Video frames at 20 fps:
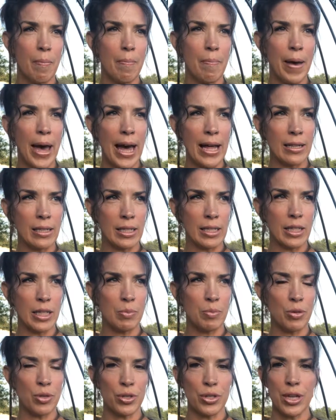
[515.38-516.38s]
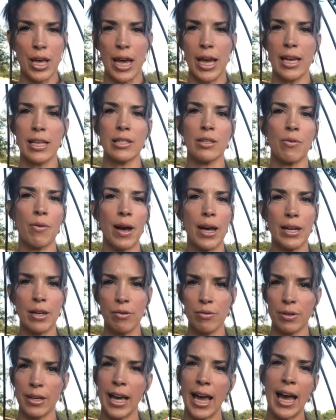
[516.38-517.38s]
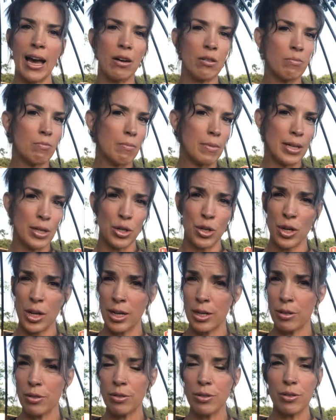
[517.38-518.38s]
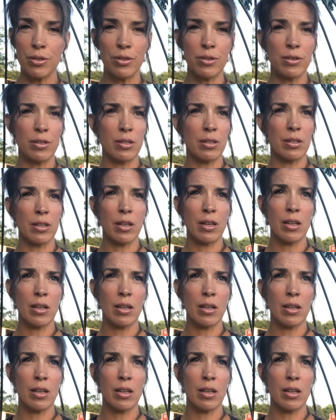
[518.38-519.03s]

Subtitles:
balance per se. So I don't count my treadles